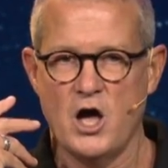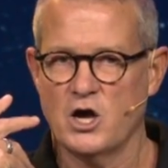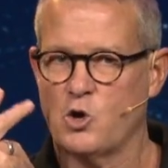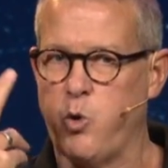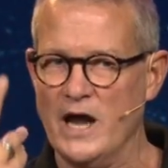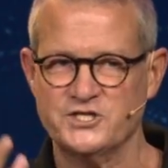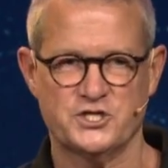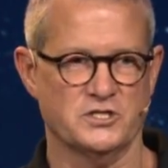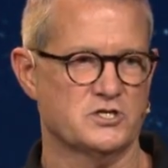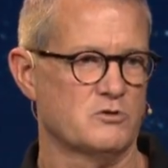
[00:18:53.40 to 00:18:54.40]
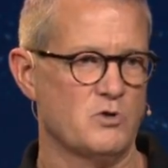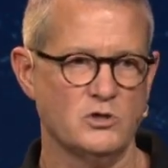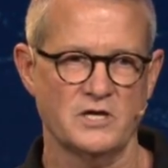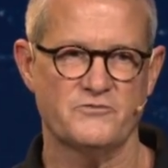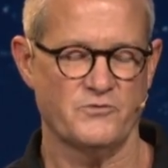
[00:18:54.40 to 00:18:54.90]
Questions are
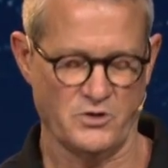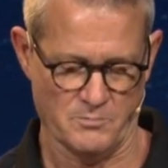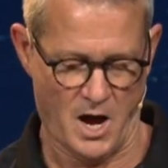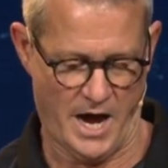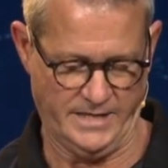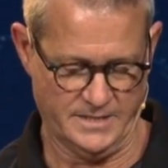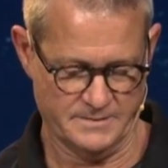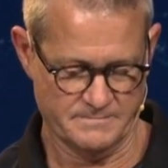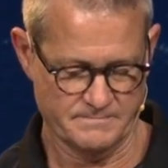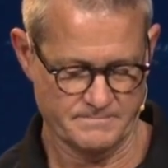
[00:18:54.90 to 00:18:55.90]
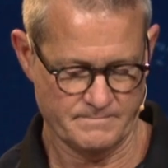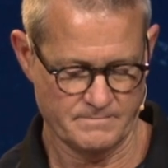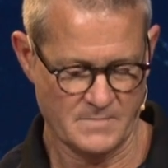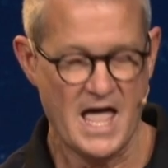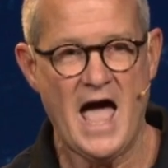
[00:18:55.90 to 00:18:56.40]
rolling through your mind.
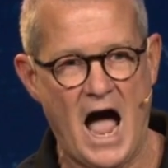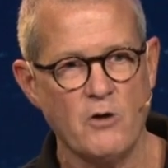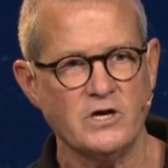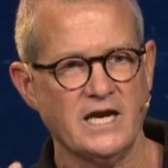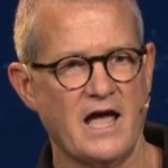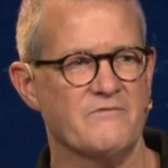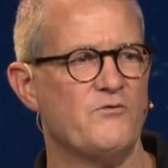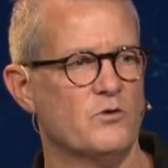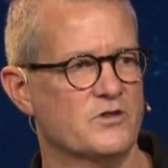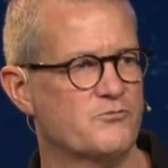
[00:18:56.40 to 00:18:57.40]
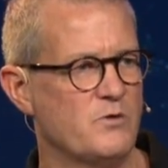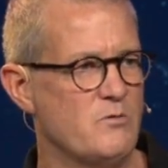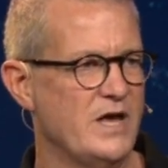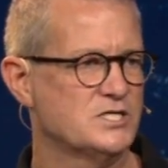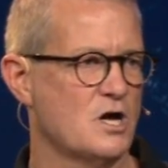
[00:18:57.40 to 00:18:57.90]
How can I afford 3
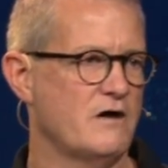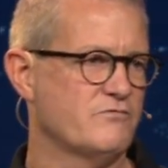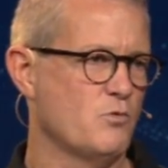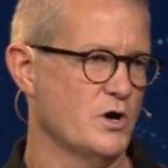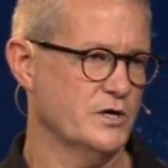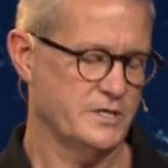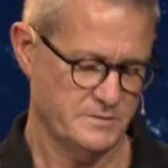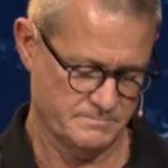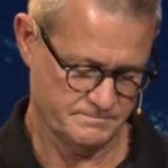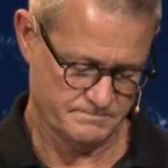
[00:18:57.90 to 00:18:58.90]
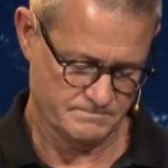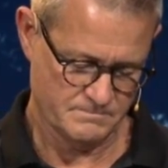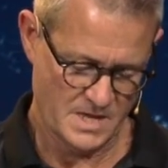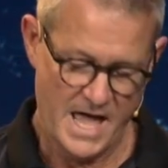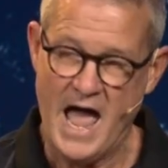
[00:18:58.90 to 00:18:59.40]
weeks off work?
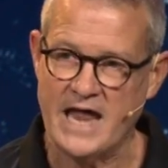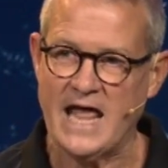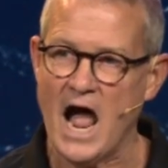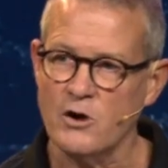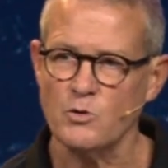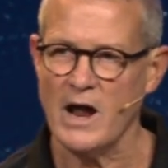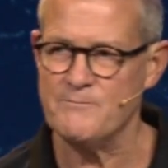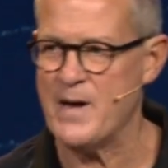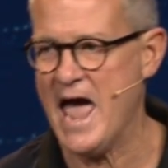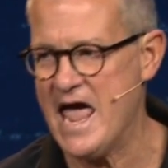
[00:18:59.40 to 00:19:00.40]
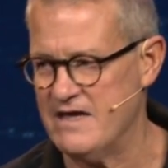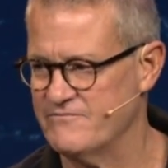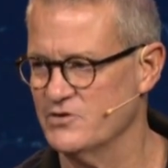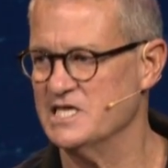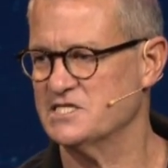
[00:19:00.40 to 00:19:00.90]
And how do I pay
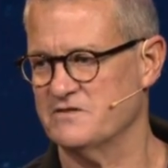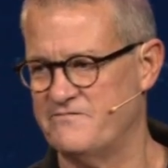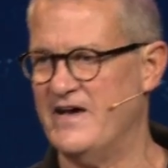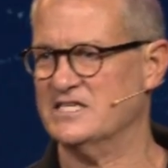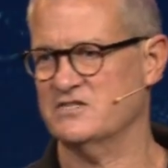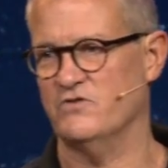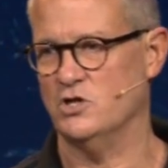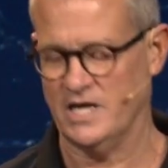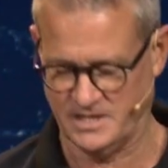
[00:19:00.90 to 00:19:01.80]
for this festival and